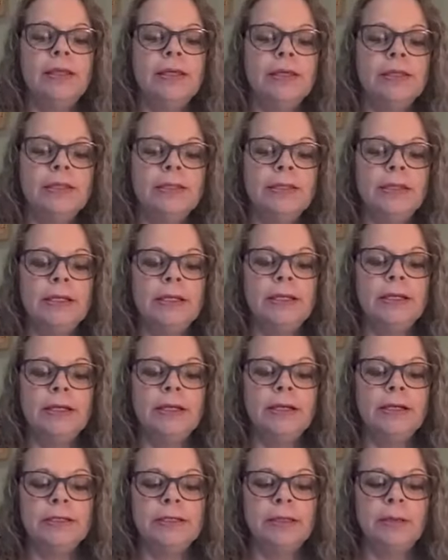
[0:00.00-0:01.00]
This
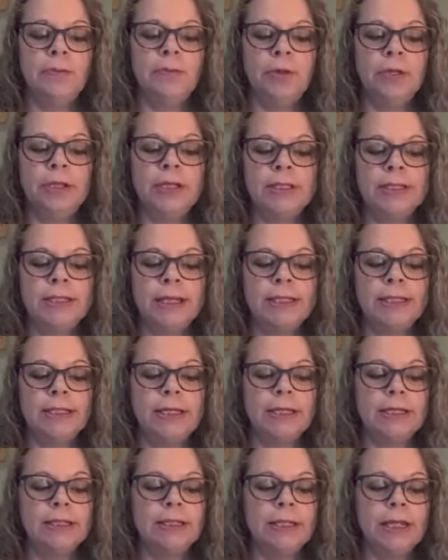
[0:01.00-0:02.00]
is a breathing
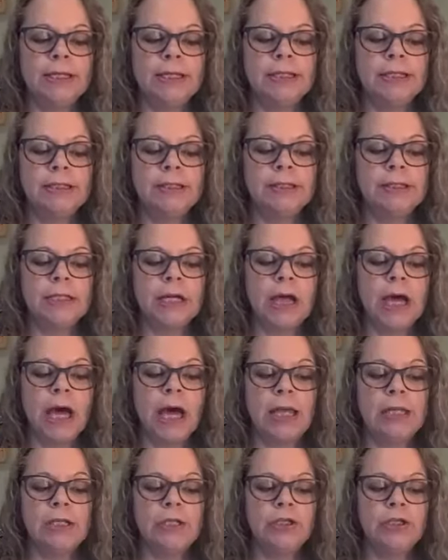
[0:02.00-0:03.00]
technique that is
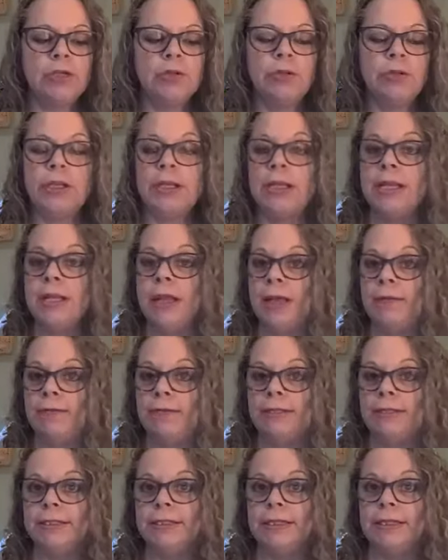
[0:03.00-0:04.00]
taught to the
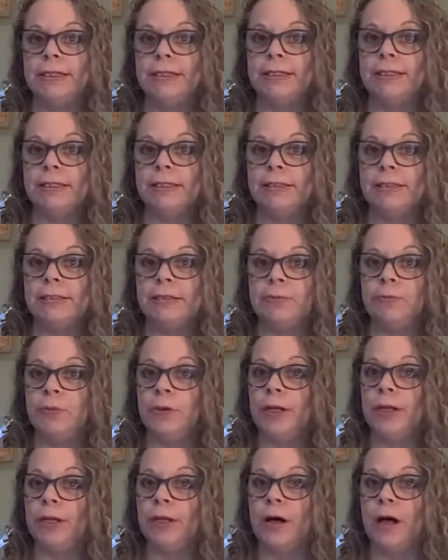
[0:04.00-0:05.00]
Navy SEALs to
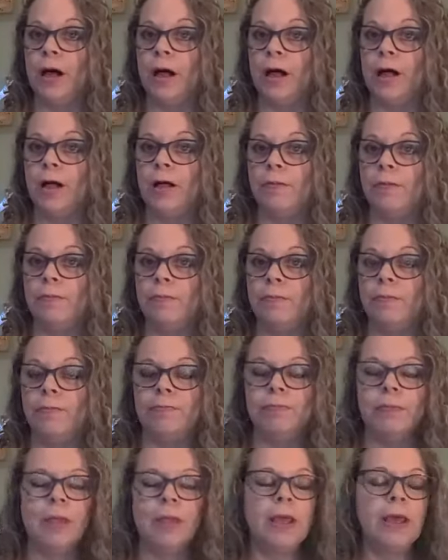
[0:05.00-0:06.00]
bring
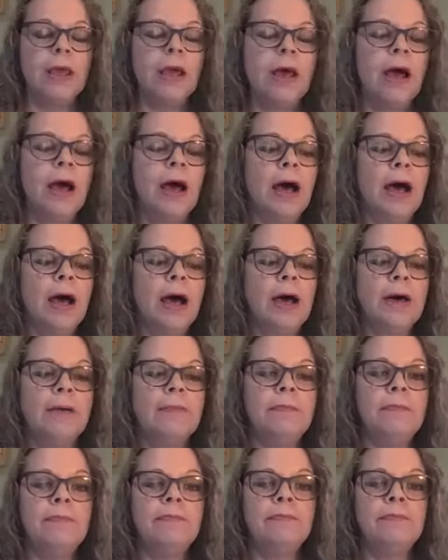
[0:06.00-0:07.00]
calm.
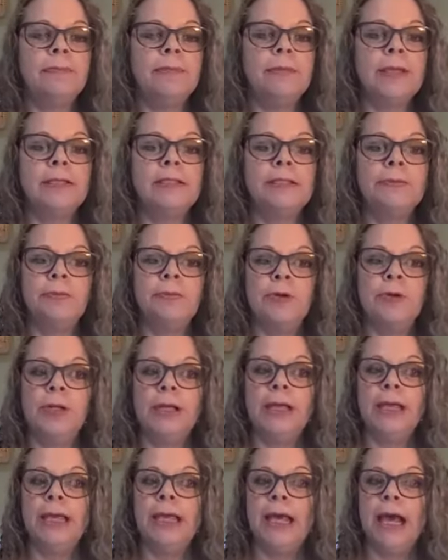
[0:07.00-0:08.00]
Um, that's a
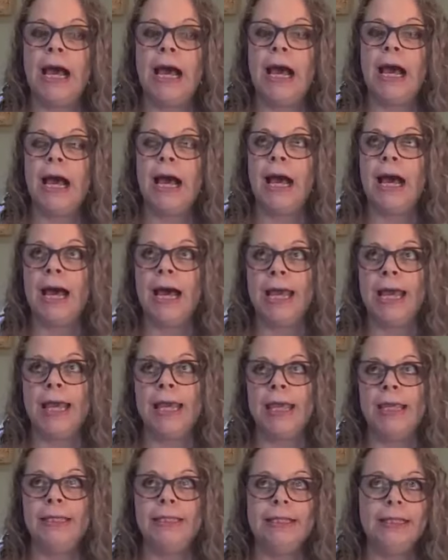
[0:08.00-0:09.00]
pretty
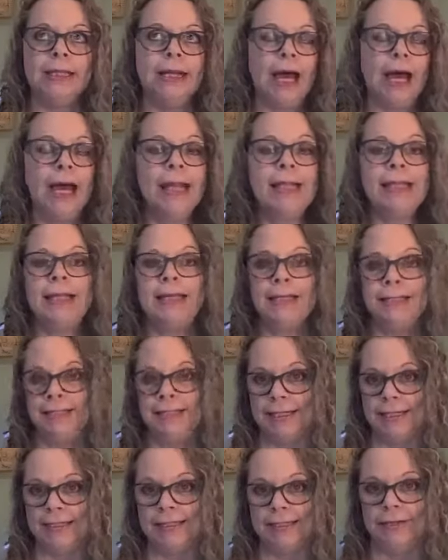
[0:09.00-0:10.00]
high, highly
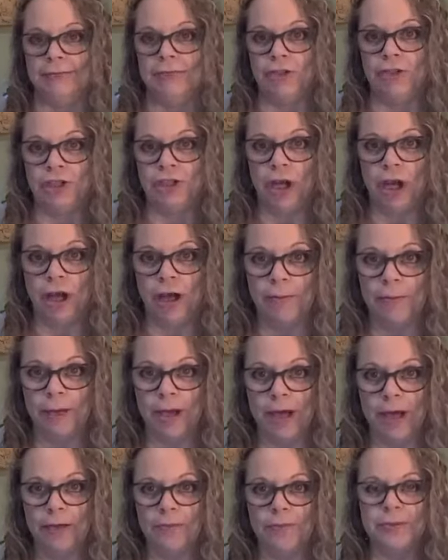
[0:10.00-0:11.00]
intensive
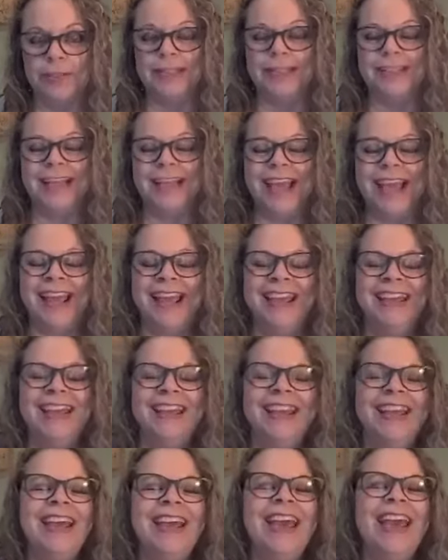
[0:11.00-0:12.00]
job, I would
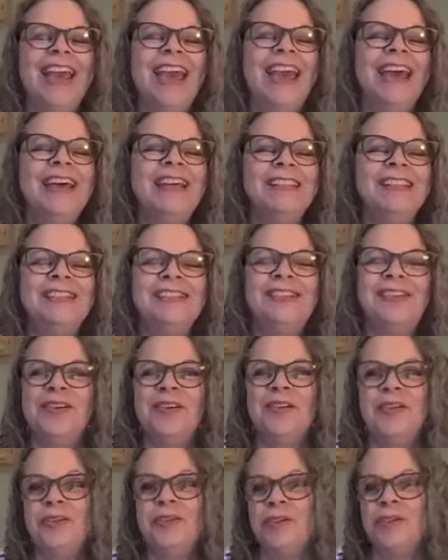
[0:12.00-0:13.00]
say. And
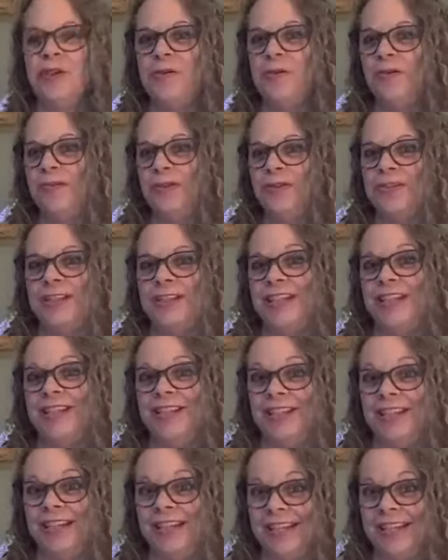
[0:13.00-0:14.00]
so, you know, if they're
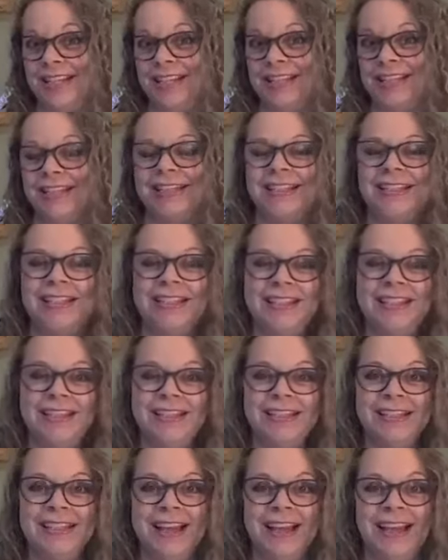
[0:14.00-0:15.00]
teaching it to
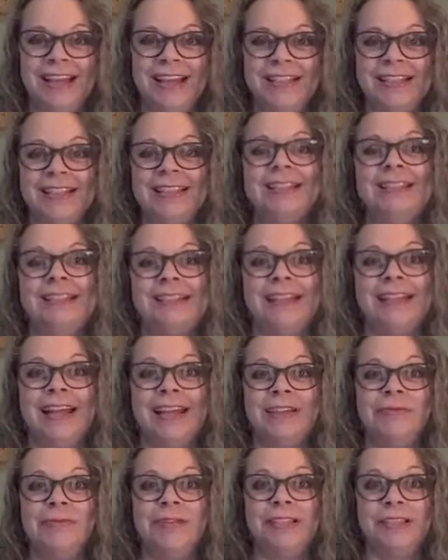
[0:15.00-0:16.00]
these guys, it's
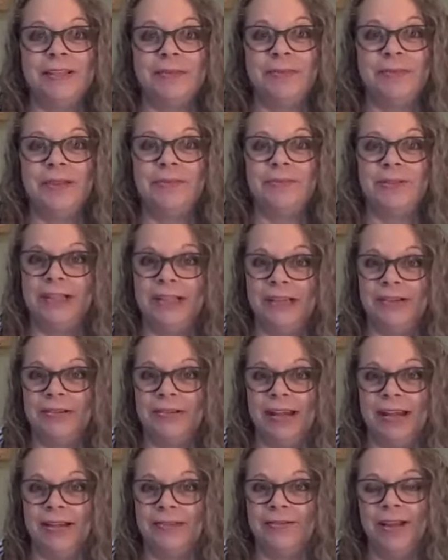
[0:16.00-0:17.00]
got to be something really
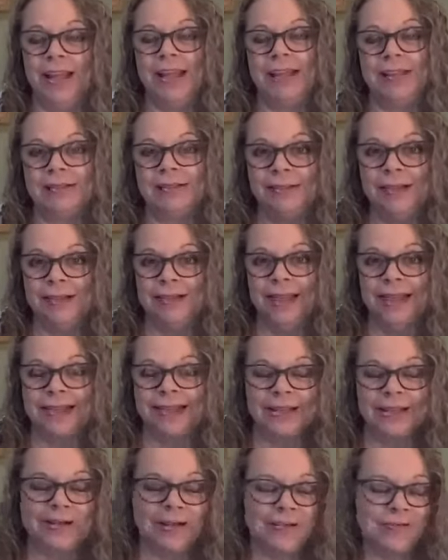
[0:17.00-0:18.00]
great, right?
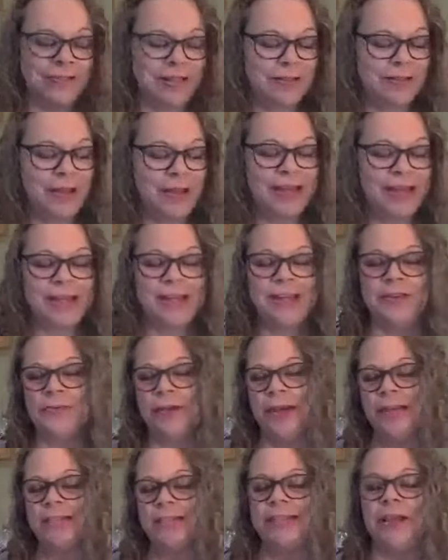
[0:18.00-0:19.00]
That's how I feel about it
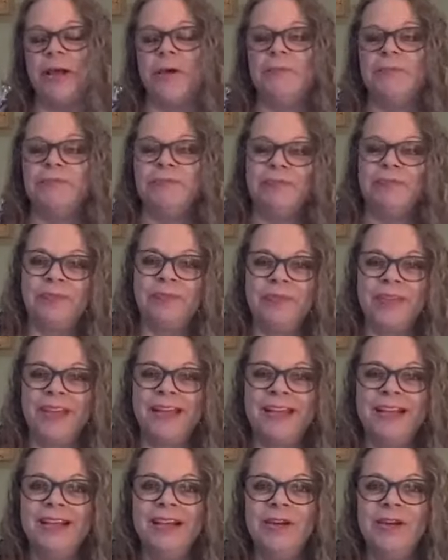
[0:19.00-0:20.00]
anyway. So,
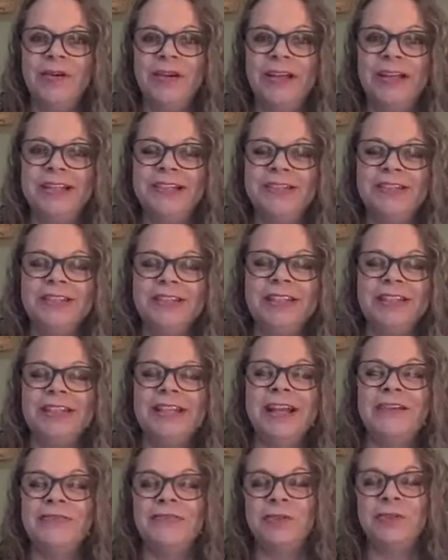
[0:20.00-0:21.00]
go ahead and just
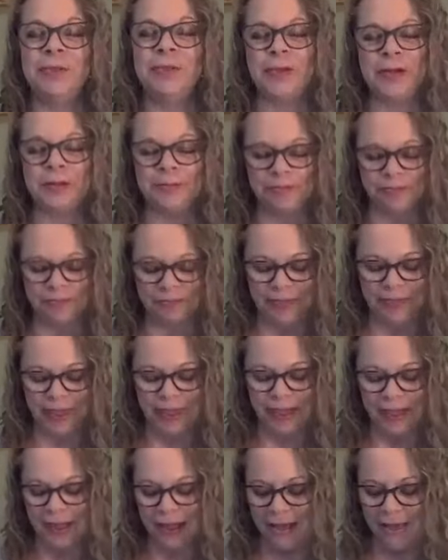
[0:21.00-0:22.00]
get comfortable.
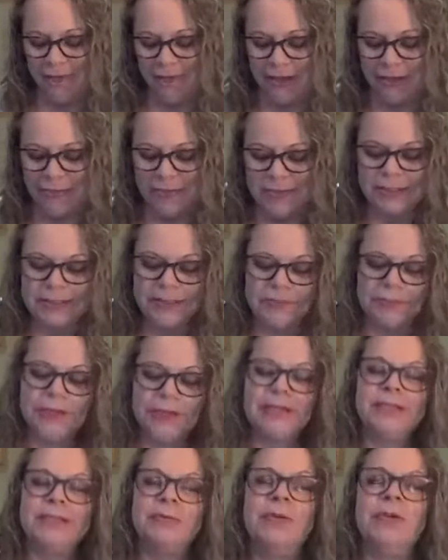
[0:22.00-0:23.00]
If you can be
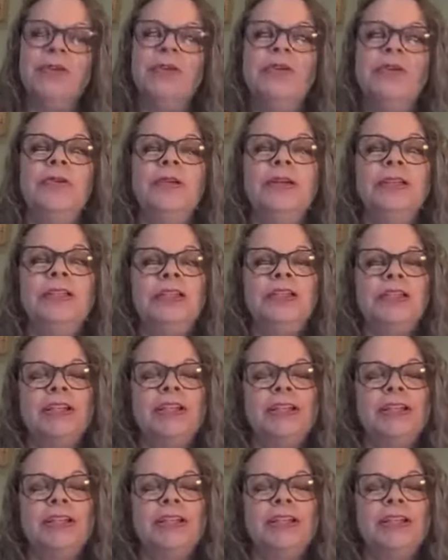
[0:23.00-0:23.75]
someplace where you can